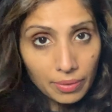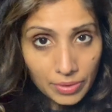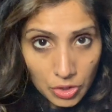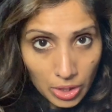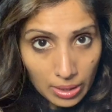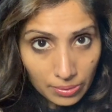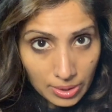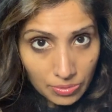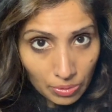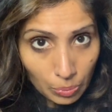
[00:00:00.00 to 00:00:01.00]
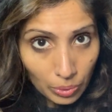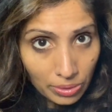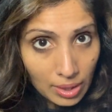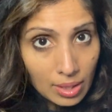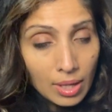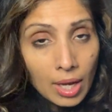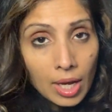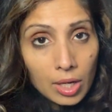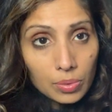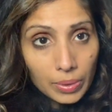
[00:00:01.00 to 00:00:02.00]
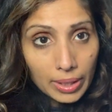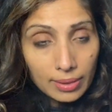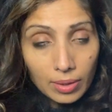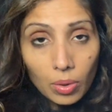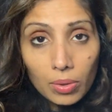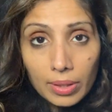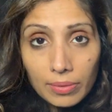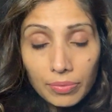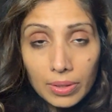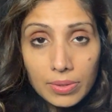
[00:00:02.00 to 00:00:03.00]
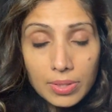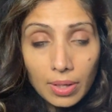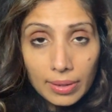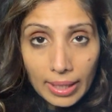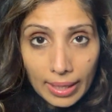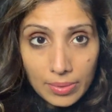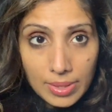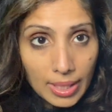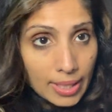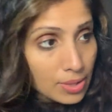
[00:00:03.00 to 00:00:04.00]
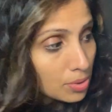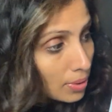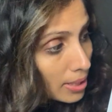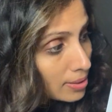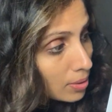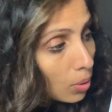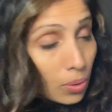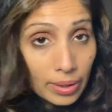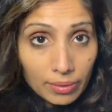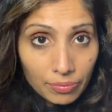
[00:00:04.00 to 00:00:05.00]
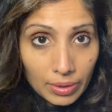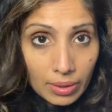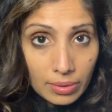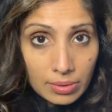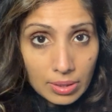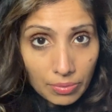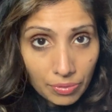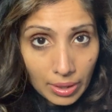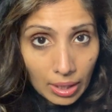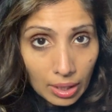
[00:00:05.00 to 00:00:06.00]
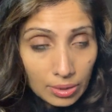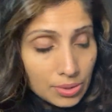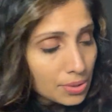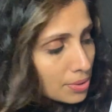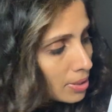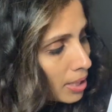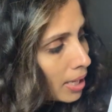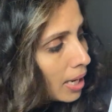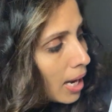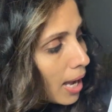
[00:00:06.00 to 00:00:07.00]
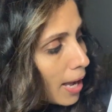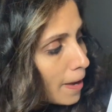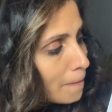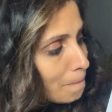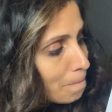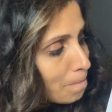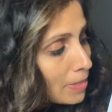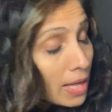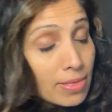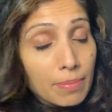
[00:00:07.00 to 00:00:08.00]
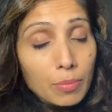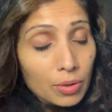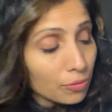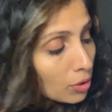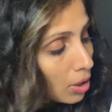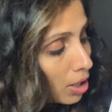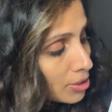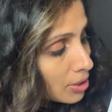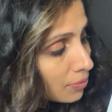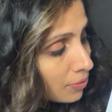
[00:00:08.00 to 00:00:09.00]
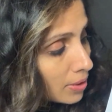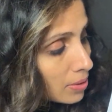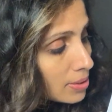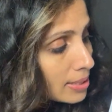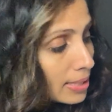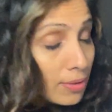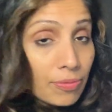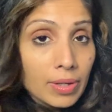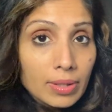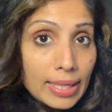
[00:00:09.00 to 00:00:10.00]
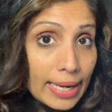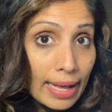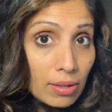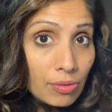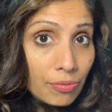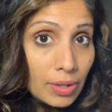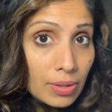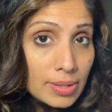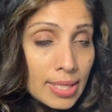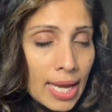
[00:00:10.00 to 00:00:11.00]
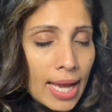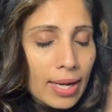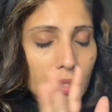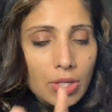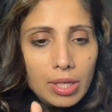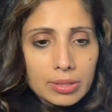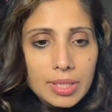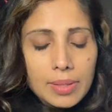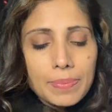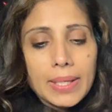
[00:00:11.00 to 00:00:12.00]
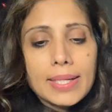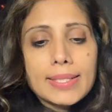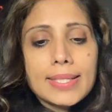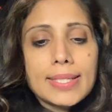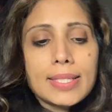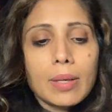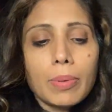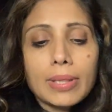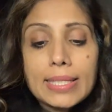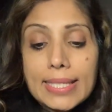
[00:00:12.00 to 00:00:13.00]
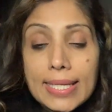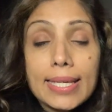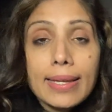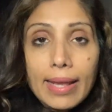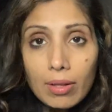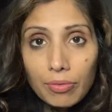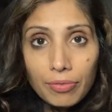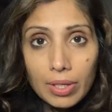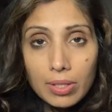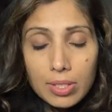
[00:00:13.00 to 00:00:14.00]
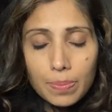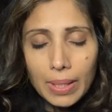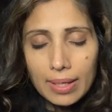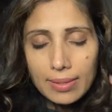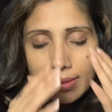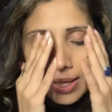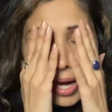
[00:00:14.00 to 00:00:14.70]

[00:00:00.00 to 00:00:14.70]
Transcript: of the chakras from within create the auric fields on the outside. So that's the auric field, the different colors. The morphologic field, T field, and L field. And I'll talk a little bit in detail about the T and L fields because,